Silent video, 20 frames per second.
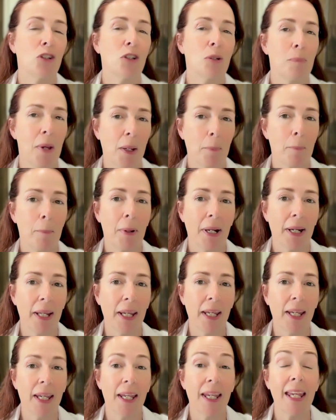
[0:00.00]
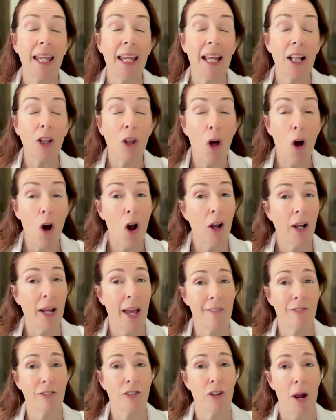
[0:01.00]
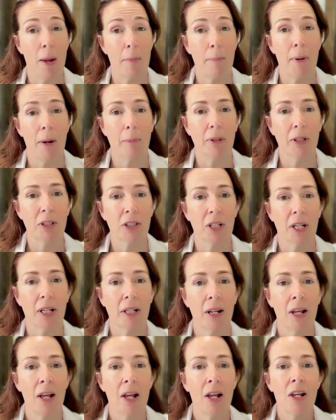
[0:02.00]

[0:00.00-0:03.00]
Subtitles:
to make money long after I publish it.